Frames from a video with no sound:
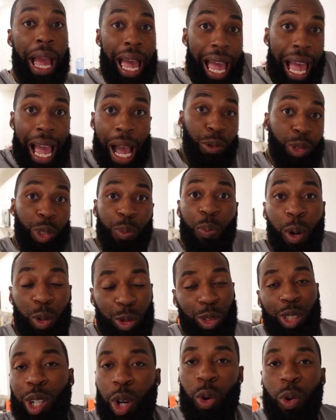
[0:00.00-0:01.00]
I was
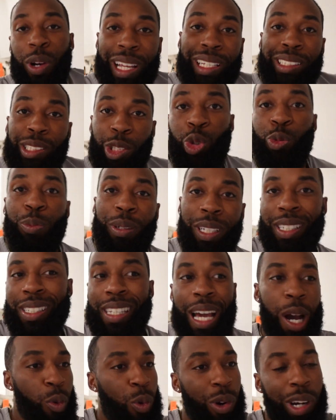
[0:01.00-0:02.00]
supposed to go there too because
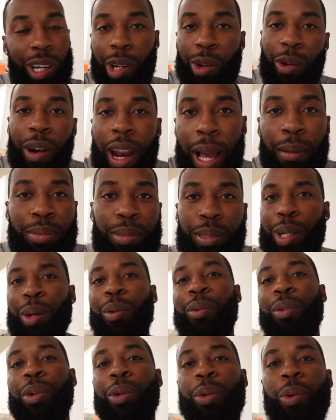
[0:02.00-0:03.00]
I wanted to grab
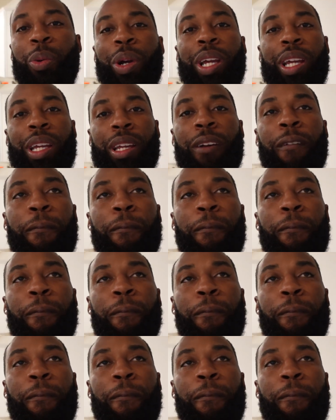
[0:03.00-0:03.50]
something real quick.